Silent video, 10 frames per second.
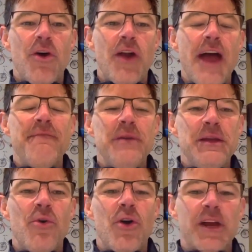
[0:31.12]
have been
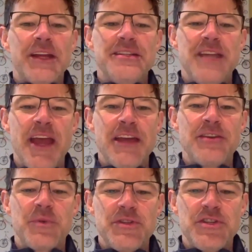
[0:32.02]
more content
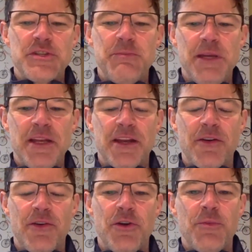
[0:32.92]
with just being in a
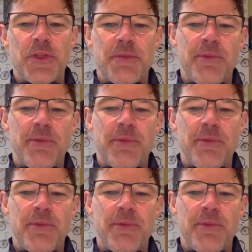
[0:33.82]
room with the